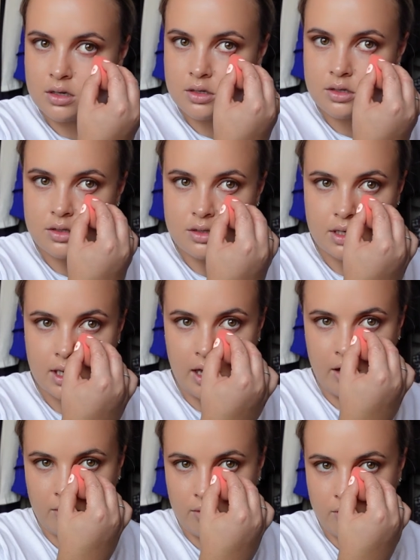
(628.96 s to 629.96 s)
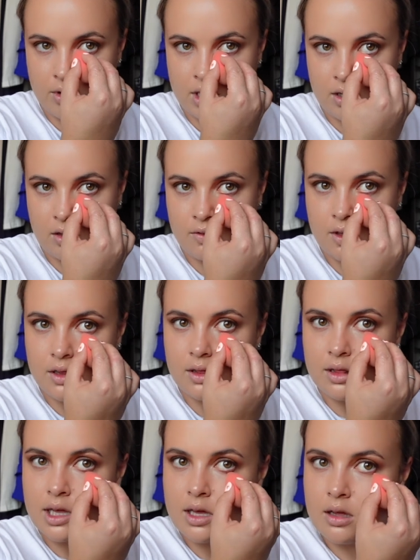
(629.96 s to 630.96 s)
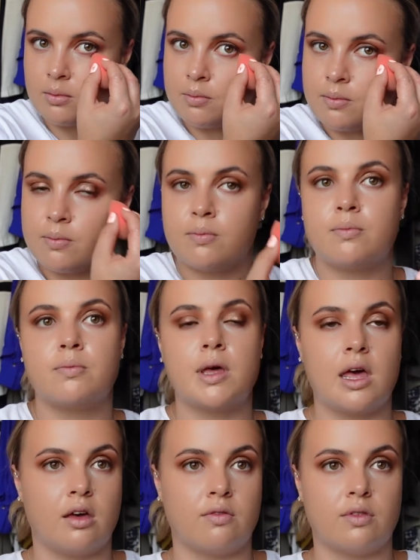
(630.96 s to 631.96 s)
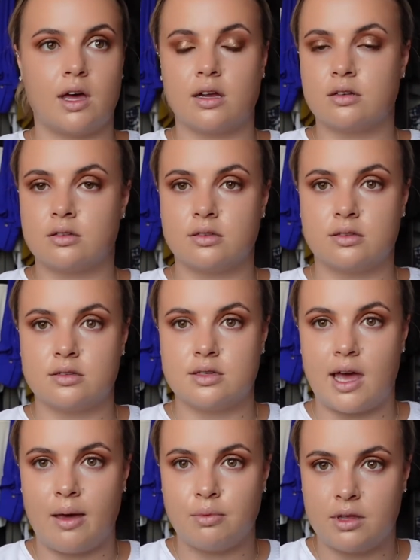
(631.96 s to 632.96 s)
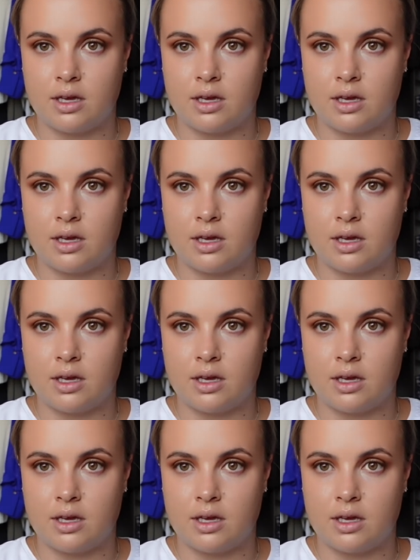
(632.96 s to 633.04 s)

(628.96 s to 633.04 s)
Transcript: Just to get rid of a little bit of that depth.